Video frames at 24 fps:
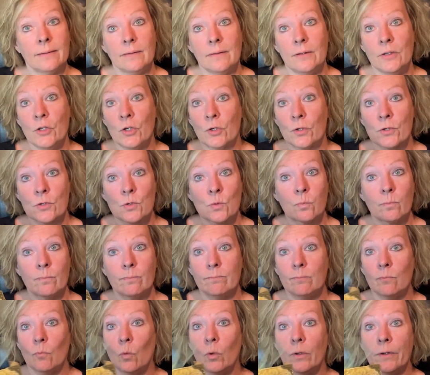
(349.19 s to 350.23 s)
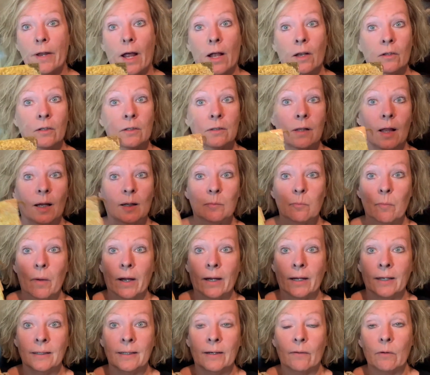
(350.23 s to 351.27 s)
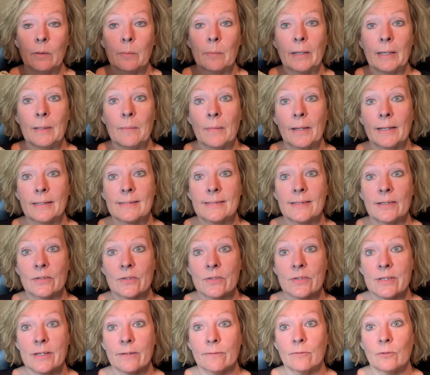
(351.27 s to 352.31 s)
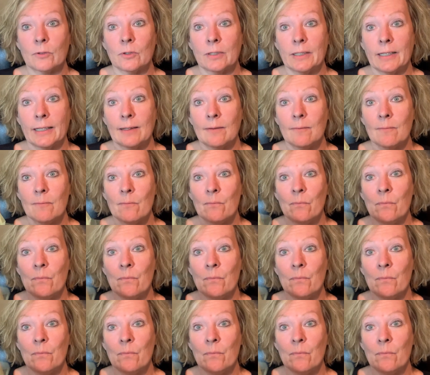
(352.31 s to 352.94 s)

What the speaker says: Yours will not look like mine. Everybody makes theirs differently,